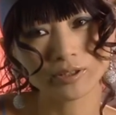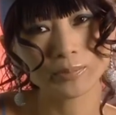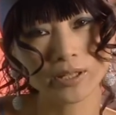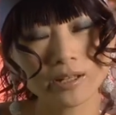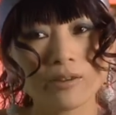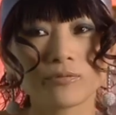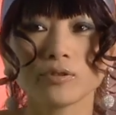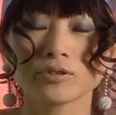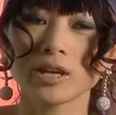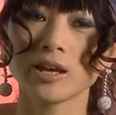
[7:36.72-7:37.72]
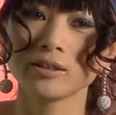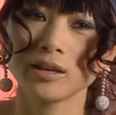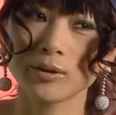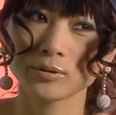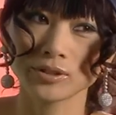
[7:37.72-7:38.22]
the beginning, of course,
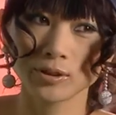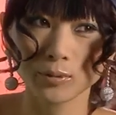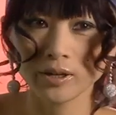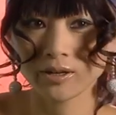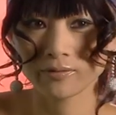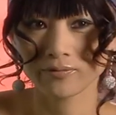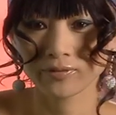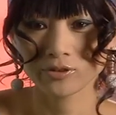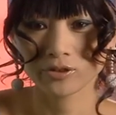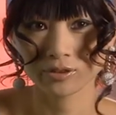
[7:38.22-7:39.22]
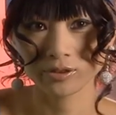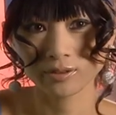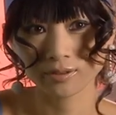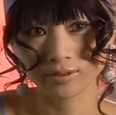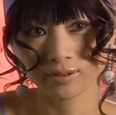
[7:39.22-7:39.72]
I was aware of
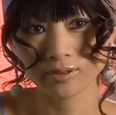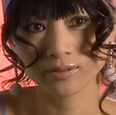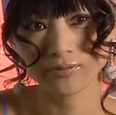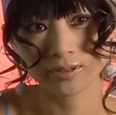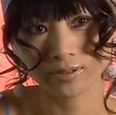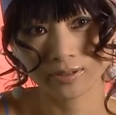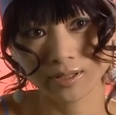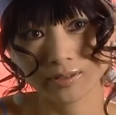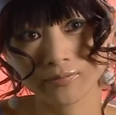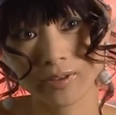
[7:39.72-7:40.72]
she's in a different stage of